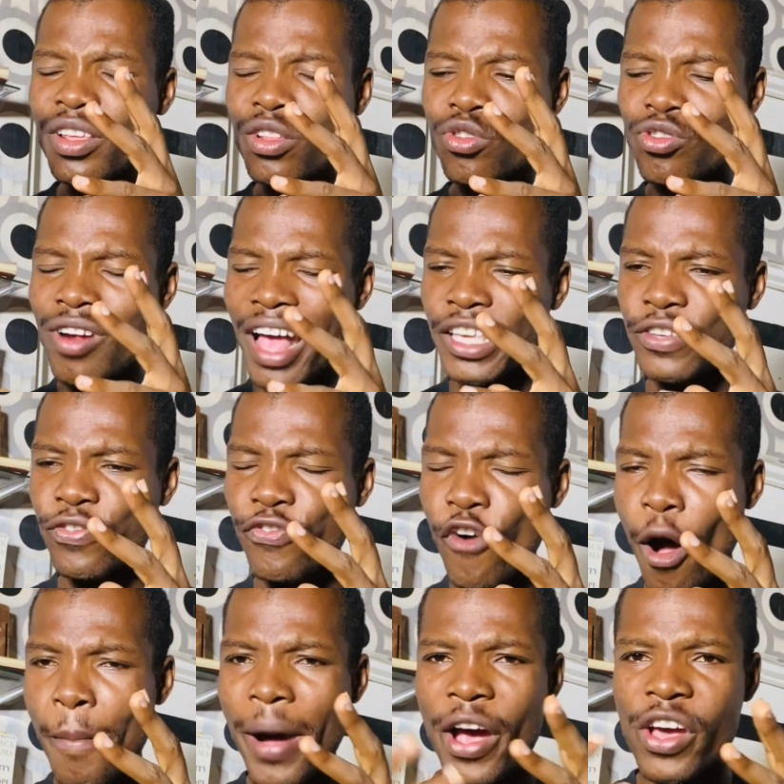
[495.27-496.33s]

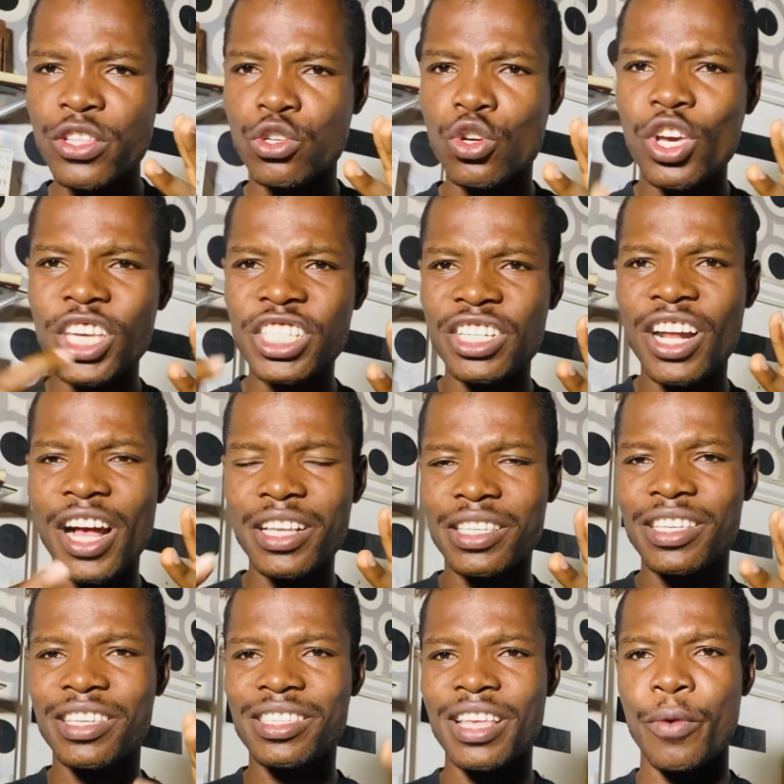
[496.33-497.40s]
transform our educational
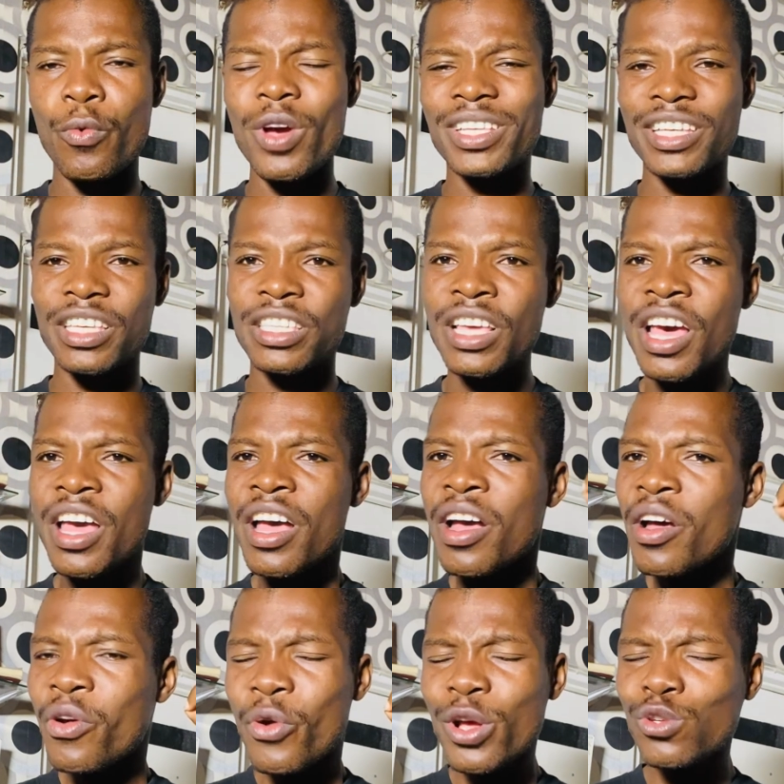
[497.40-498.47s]
system,
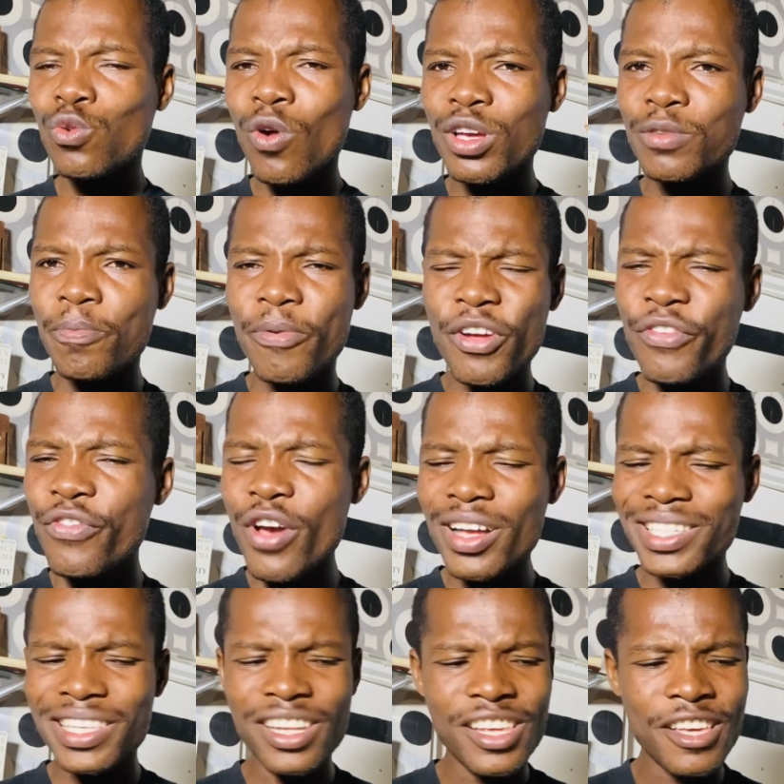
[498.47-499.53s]
which was
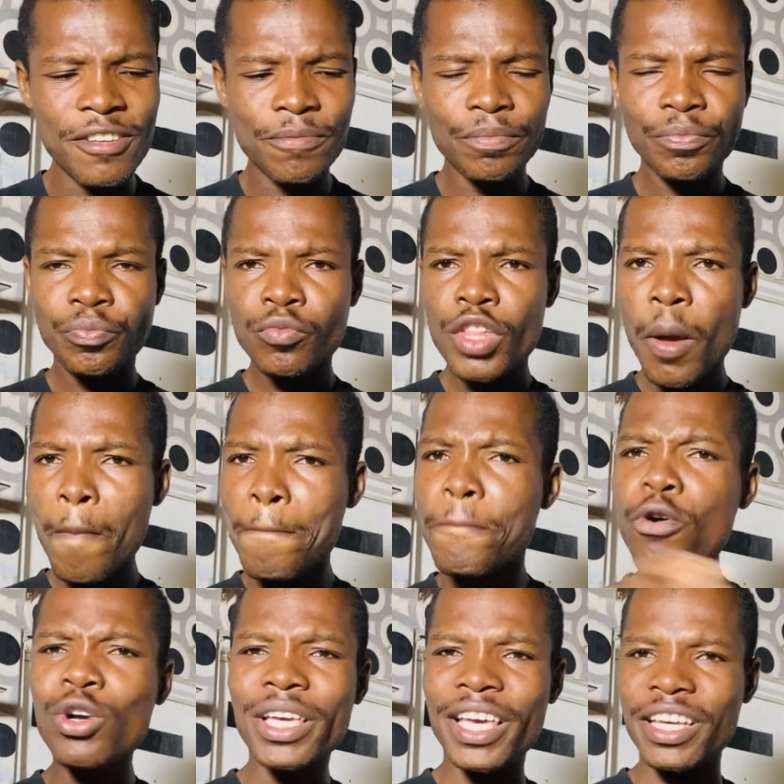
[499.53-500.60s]
previously
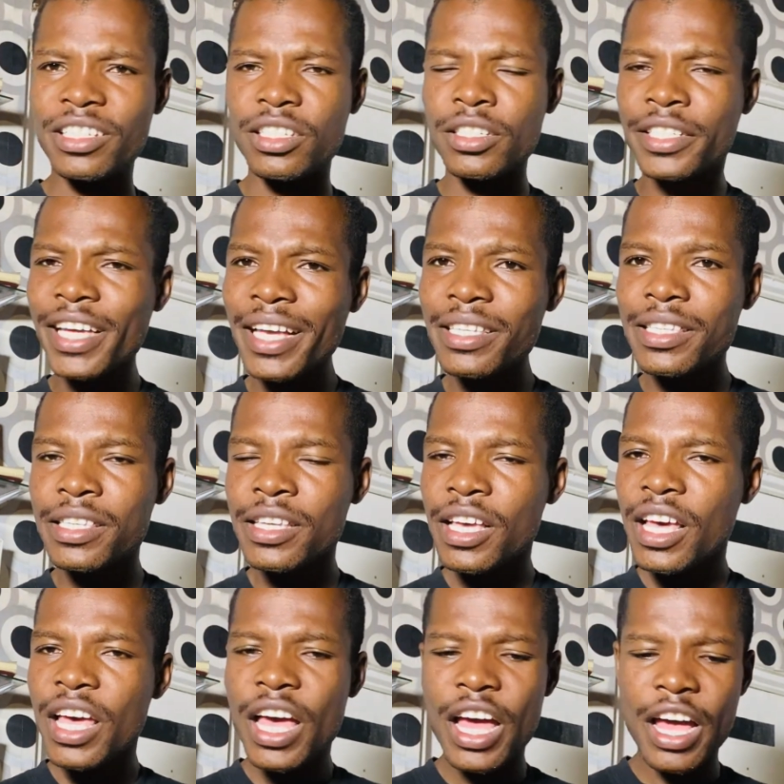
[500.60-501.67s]
bookish, just
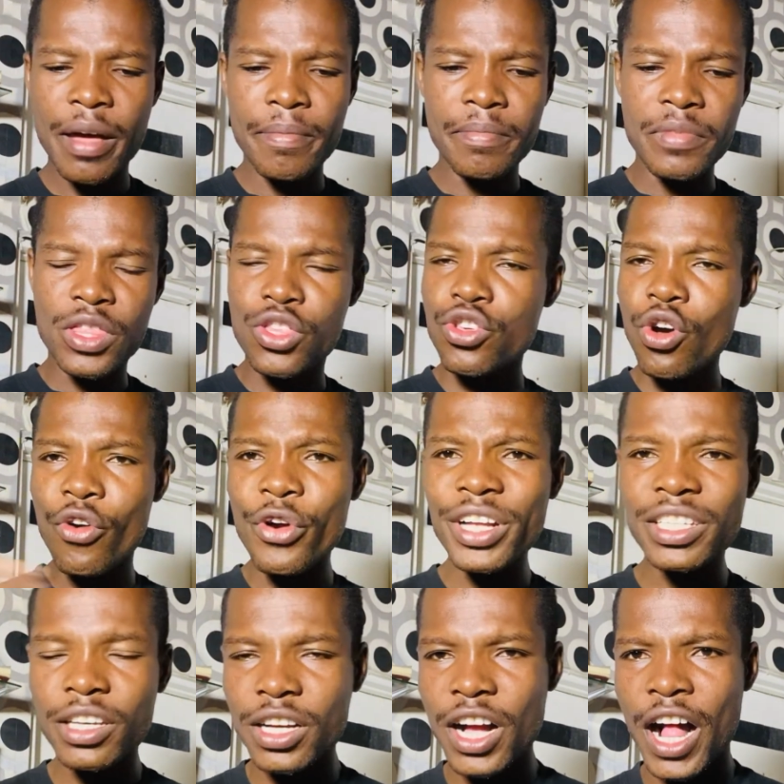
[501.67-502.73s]

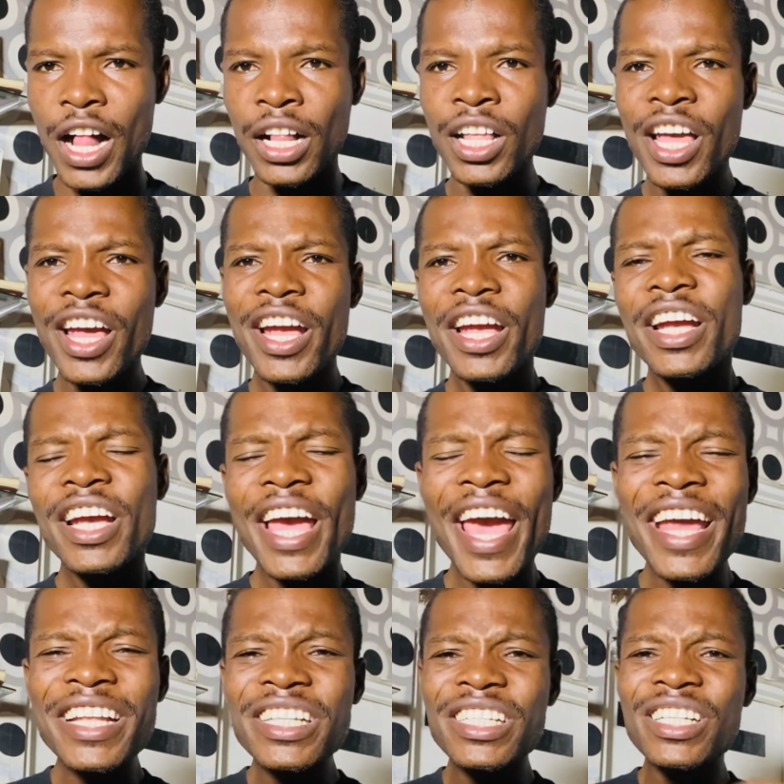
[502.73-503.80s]
theoretical,
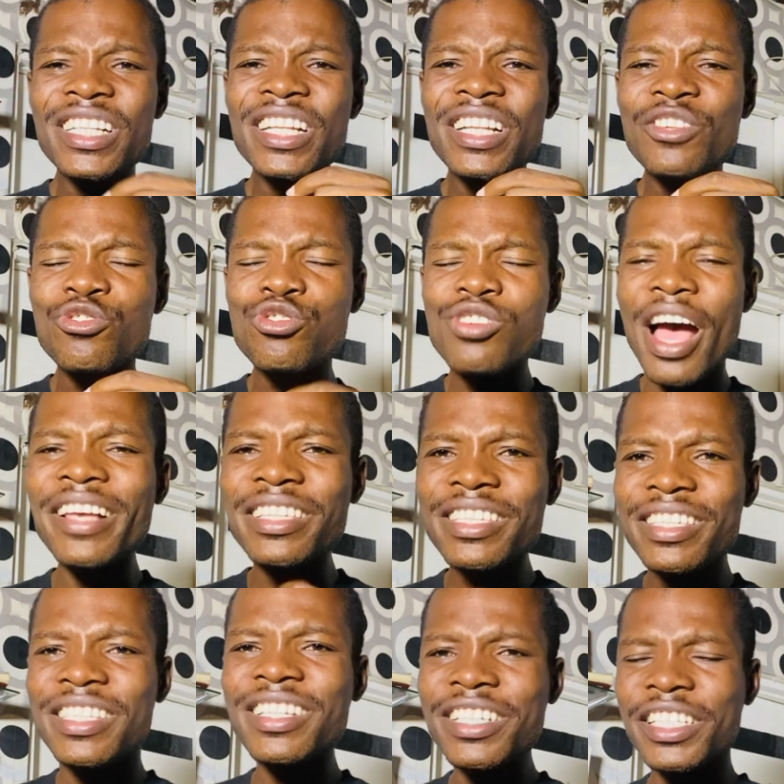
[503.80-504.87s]
and
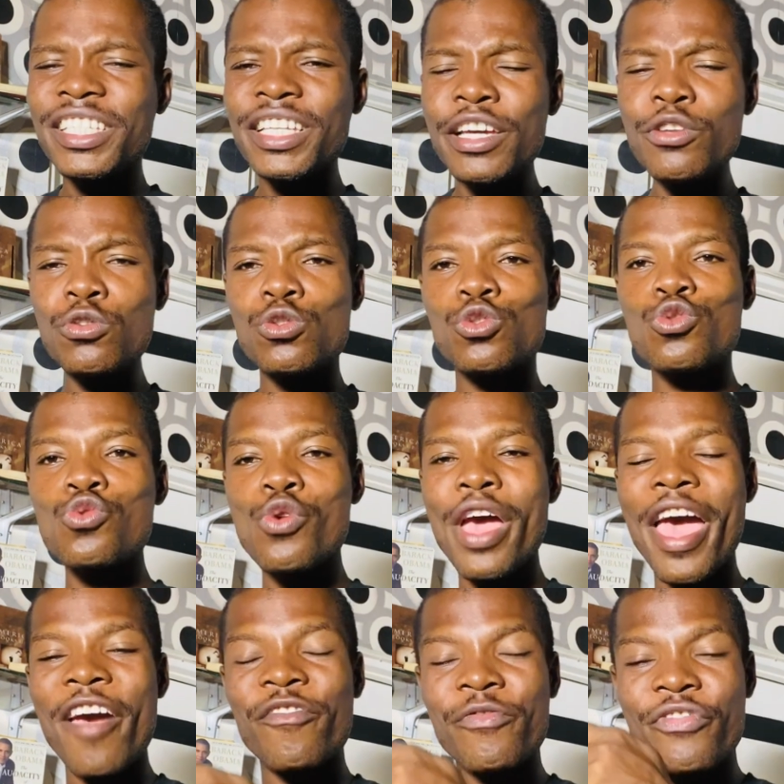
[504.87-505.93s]
transition to
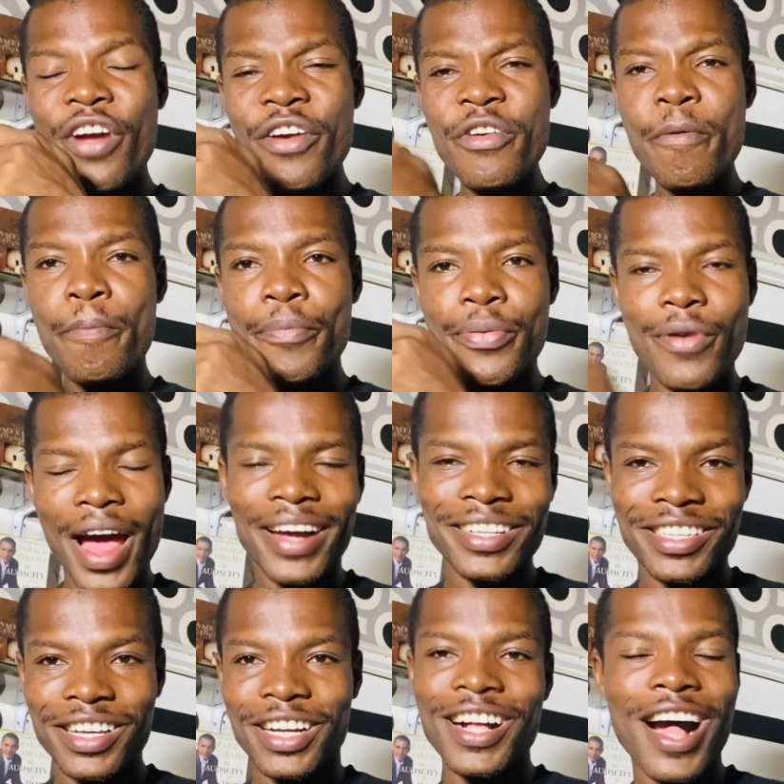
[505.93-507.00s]
a very
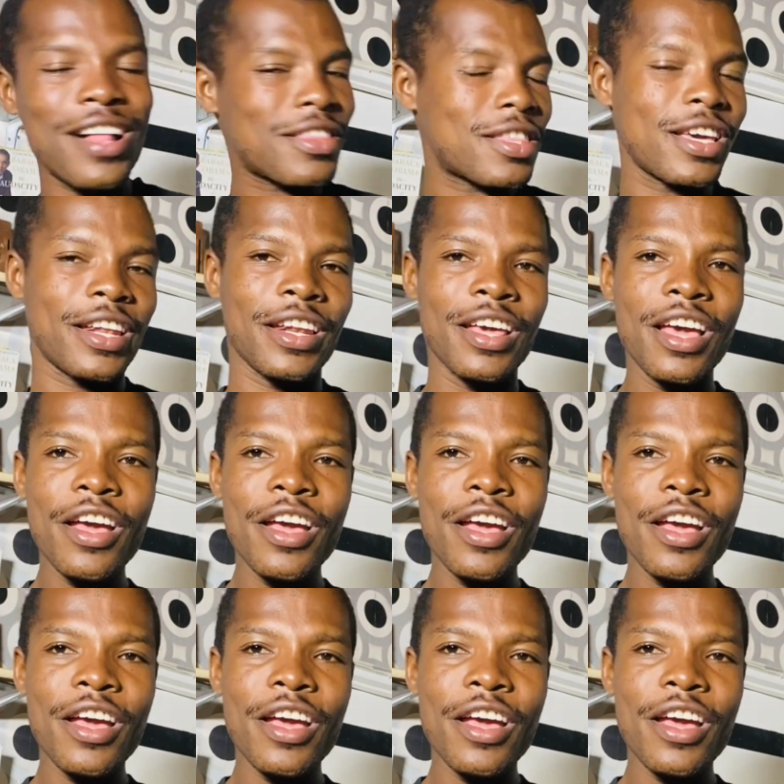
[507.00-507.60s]
practical thing.